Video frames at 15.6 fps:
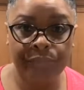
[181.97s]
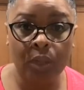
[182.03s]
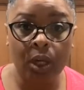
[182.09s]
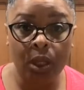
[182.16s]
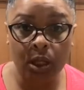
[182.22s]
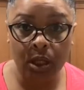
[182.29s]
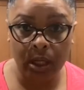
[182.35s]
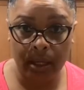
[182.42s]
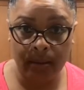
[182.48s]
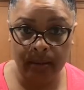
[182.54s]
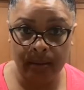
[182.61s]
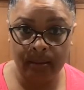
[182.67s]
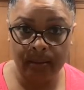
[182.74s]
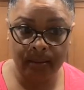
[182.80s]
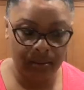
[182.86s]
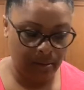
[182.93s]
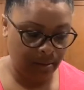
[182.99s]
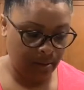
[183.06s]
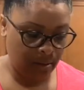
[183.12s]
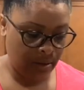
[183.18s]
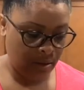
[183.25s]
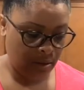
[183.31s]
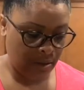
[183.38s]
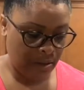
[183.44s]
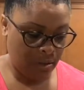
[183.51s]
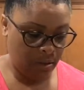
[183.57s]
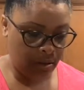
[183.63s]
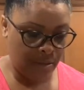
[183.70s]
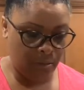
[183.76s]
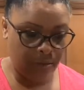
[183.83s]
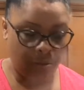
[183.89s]
Look at this.
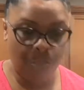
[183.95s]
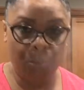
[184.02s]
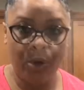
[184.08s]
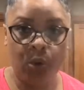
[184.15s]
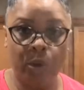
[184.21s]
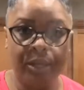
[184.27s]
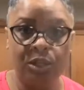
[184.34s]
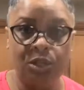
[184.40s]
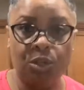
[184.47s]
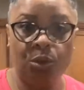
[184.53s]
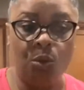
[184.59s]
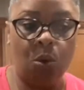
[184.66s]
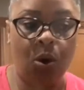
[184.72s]
We're going to